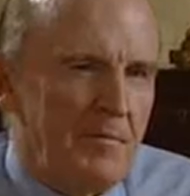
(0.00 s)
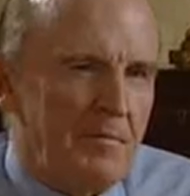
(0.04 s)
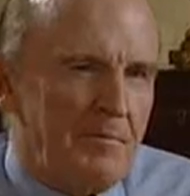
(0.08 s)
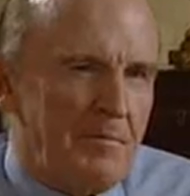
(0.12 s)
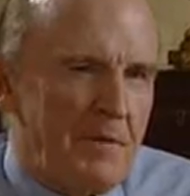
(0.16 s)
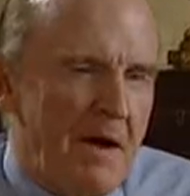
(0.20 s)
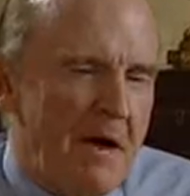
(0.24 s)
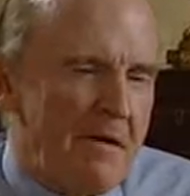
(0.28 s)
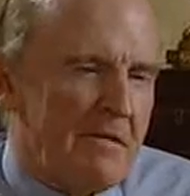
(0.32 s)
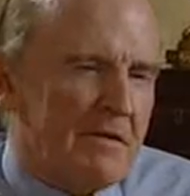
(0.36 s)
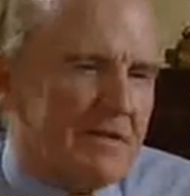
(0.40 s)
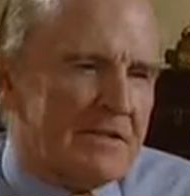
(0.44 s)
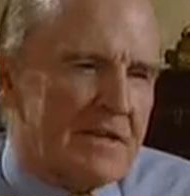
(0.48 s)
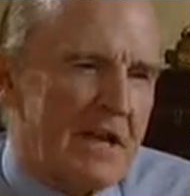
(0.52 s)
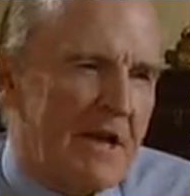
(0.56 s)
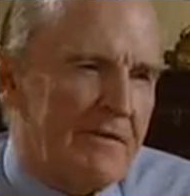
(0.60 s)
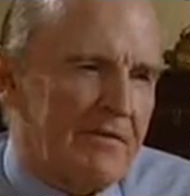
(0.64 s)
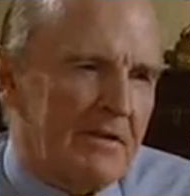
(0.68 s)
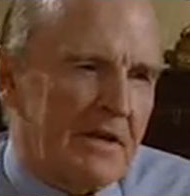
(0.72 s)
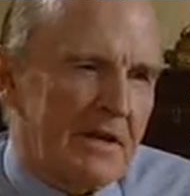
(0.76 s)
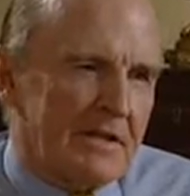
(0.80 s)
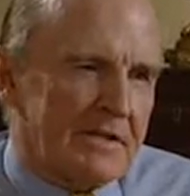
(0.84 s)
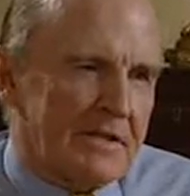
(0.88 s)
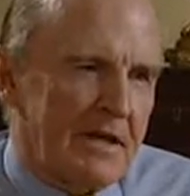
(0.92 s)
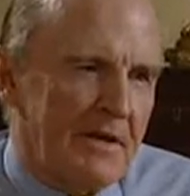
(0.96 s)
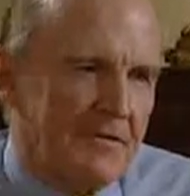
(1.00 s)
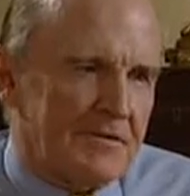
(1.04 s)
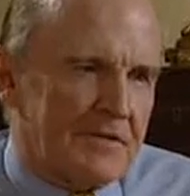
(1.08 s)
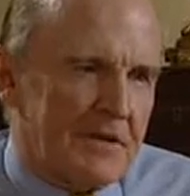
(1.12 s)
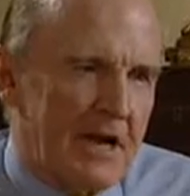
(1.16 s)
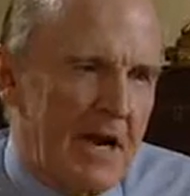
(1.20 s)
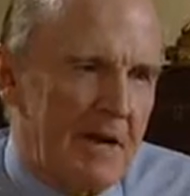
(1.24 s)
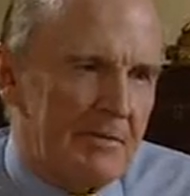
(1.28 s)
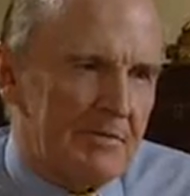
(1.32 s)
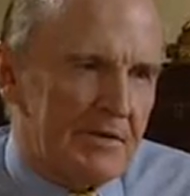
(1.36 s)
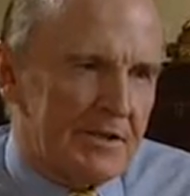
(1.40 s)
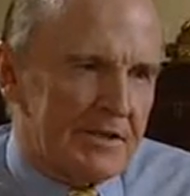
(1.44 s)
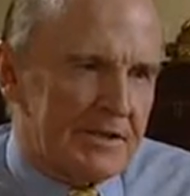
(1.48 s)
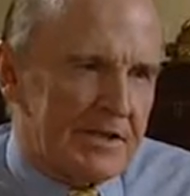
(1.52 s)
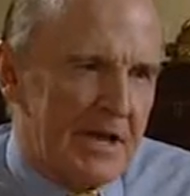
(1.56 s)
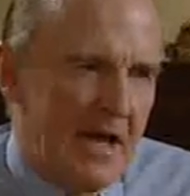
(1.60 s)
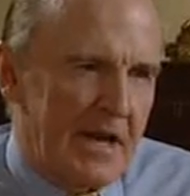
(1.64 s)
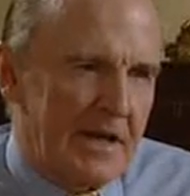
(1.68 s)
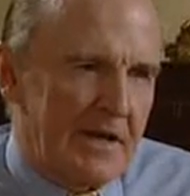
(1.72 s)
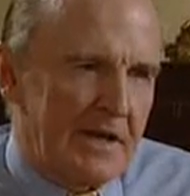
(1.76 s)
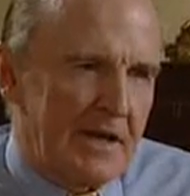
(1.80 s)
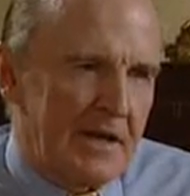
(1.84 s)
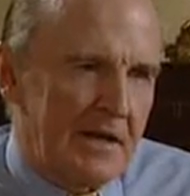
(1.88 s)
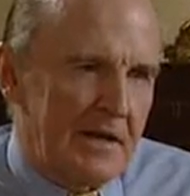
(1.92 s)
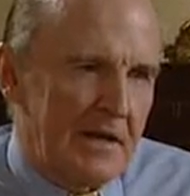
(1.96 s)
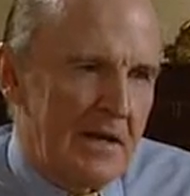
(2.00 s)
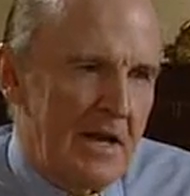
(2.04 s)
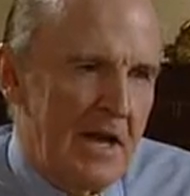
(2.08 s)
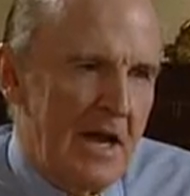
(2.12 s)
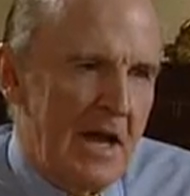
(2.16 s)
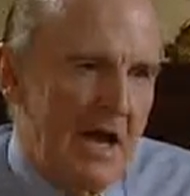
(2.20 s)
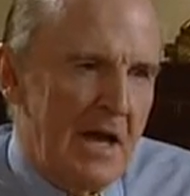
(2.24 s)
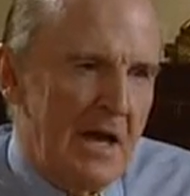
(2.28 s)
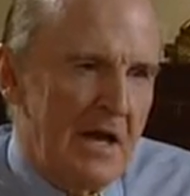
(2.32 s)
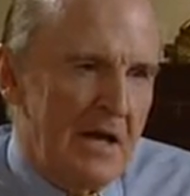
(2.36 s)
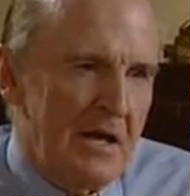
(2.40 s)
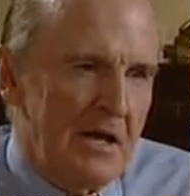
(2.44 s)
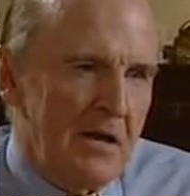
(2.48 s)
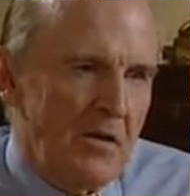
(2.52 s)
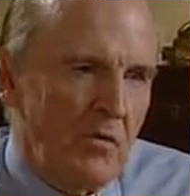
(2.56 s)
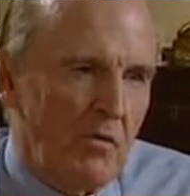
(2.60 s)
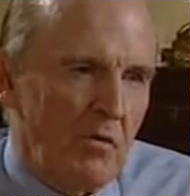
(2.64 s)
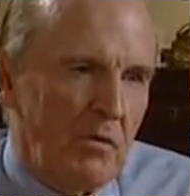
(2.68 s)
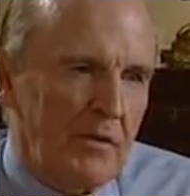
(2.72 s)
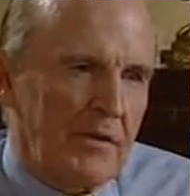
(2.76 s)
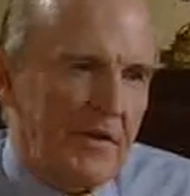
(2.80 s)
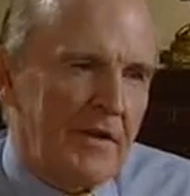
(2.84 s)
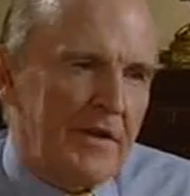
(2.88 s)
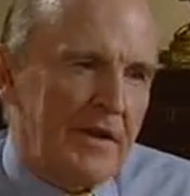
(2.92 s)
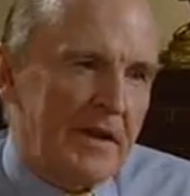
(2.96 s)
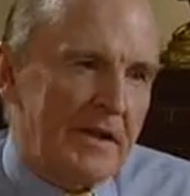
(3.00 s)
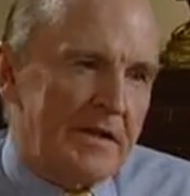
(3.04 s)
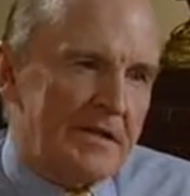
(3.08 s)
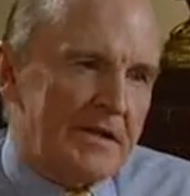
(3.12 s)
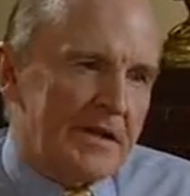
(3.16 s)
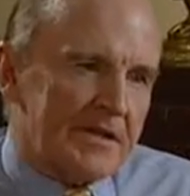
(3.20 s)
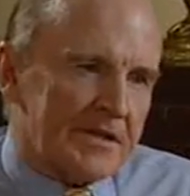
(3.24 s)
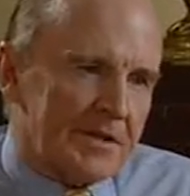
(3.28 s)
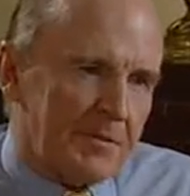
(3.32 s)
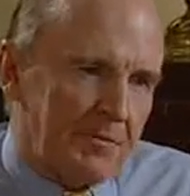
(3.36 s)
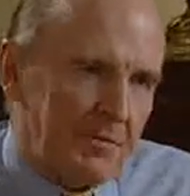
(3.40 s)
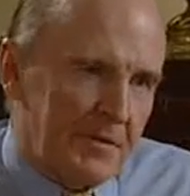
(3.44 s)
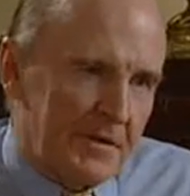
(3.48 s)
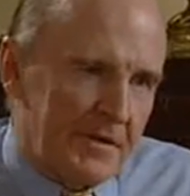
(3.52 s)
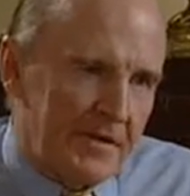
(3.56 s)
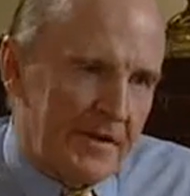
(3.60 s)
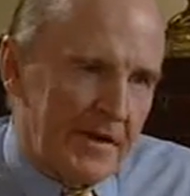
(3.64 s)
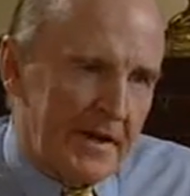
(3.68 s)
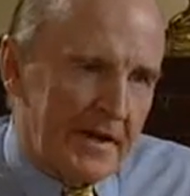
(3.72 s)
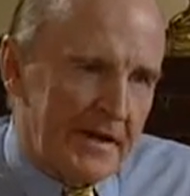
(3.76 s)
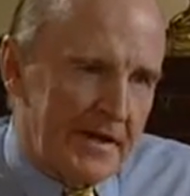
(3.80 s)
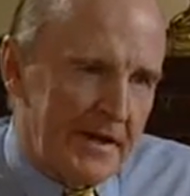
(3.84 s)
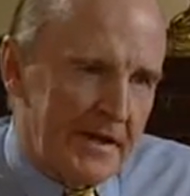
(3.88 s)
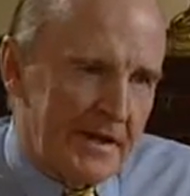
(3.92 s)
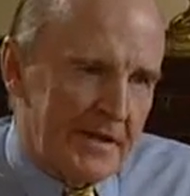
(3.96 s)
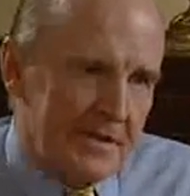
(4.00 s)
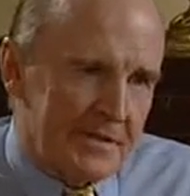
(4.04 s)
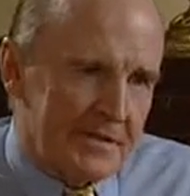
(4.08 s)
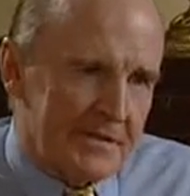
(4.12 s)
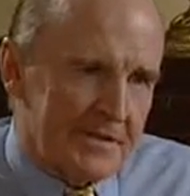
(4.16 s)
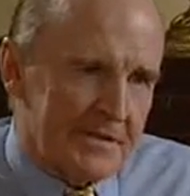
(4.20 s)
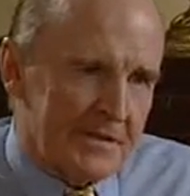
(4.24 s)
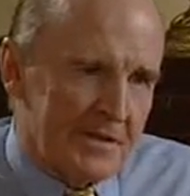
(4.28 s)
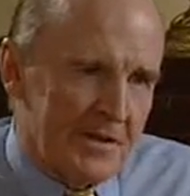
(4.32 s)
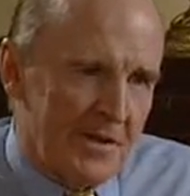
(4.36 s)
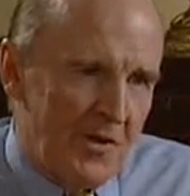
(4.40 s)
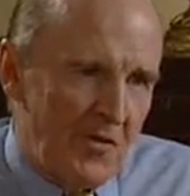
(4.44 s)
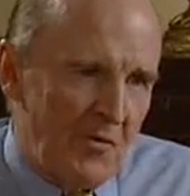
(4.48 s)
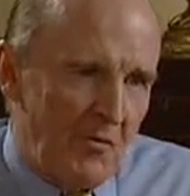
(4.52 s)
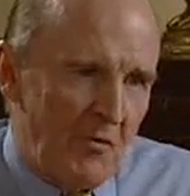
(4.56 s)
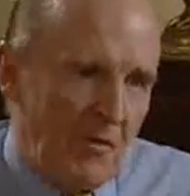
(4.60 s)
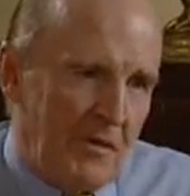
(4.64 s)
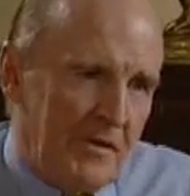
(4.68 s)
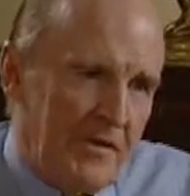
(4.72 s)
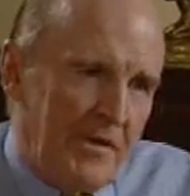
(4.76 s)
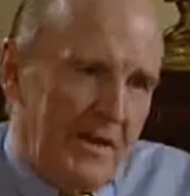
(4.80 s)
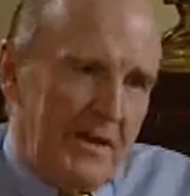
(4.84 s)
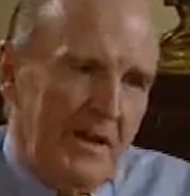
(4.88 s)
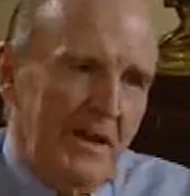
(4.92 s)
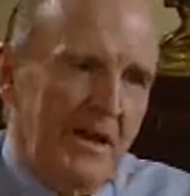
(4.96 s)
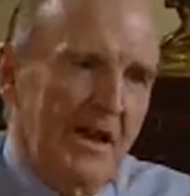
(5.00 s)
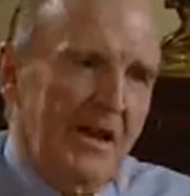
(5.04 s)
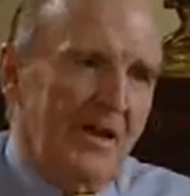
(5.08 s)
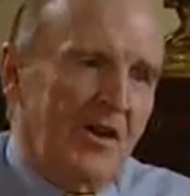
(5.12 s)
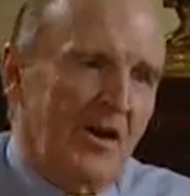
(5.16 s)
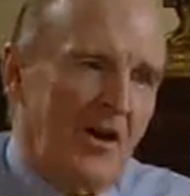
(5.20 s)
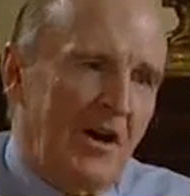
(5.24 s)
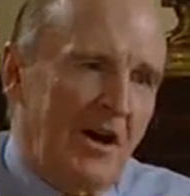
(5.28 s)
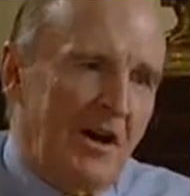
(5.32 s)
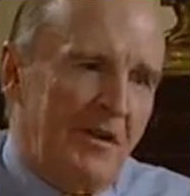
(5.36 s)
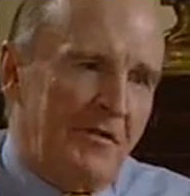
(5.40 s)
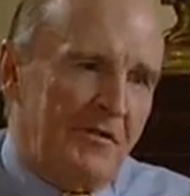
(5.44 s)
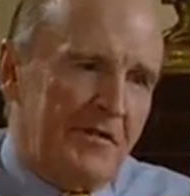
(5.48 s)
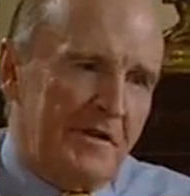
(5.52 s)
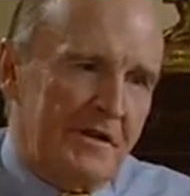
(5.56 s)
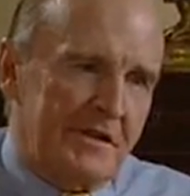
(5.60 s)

parents are having a tough time deciding whether they discipline their kids, whether they lay off.